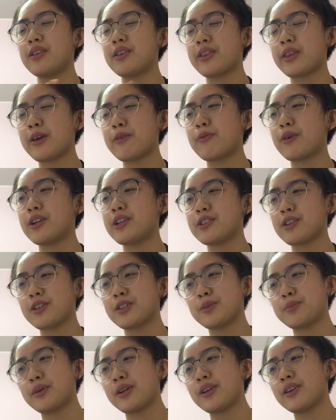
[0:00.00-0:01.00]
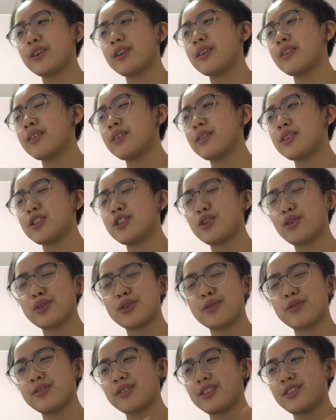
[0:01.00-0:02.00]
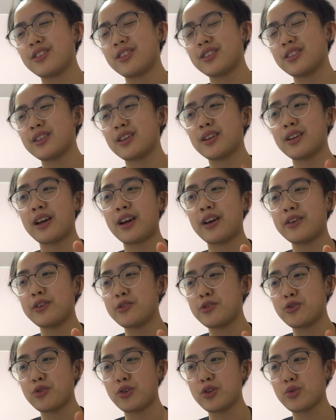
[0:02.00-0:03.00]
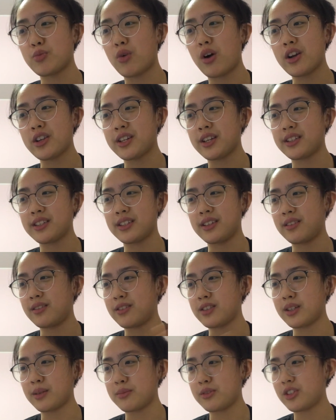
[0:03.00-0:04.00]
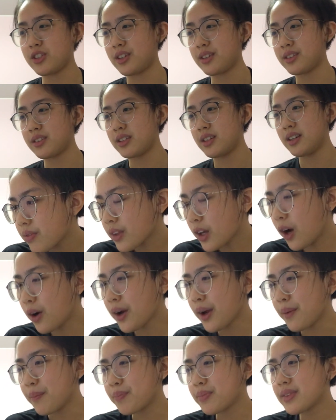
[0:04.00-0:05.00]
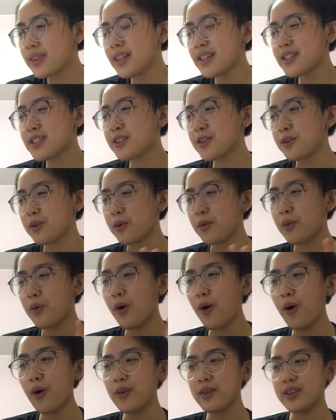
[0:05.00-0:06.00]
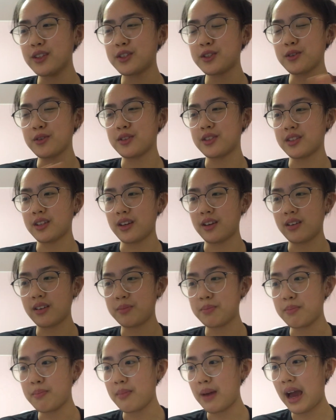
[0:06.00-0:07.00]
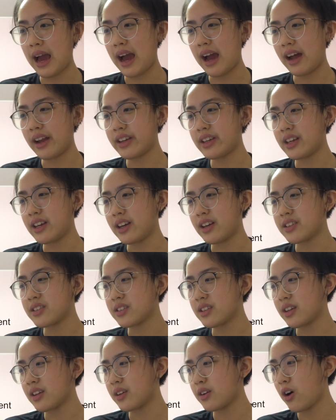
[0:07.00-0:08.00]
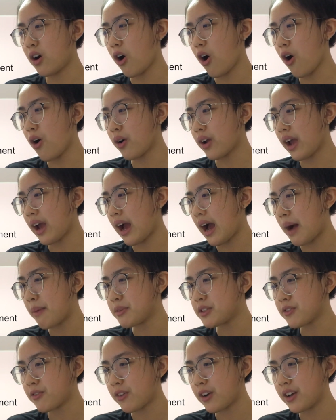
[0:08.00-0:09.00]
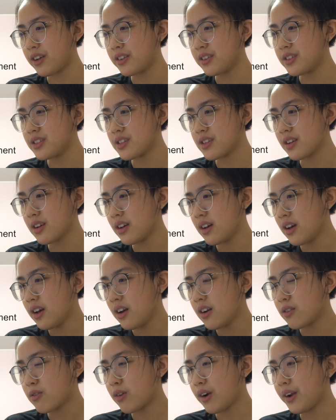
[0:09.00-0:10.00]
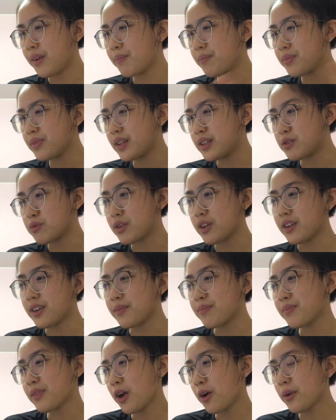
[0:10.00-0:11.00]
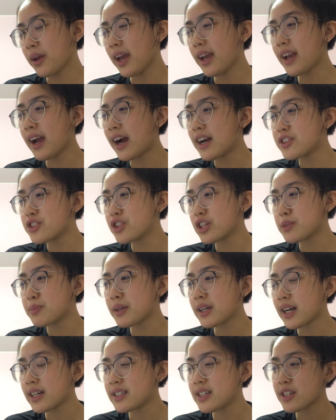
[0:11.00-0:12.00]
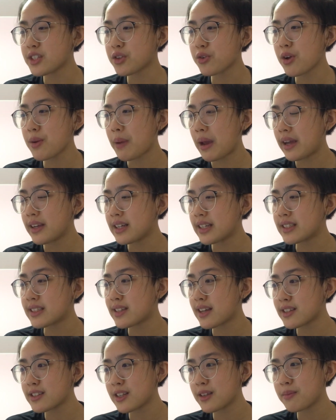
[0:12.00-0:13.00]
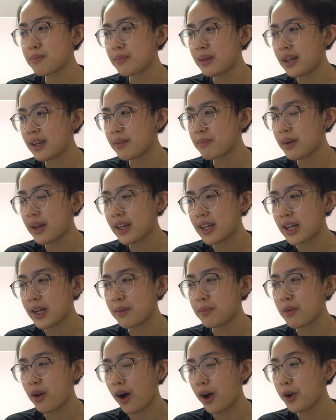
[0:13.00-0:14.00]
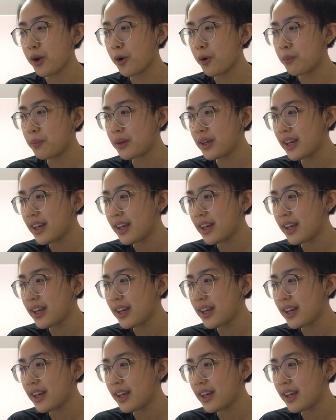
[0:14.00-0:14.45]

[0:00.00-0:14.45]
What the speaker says: Thief one is also pretty good. Joseph's is just like, I don't know, George Washington or some shit. Okay, this dude, whoa, this dude's like mad. He has like all caps friend Right, let's read it. Okay guys, just because he has 3 paintings doesn't make him not OP.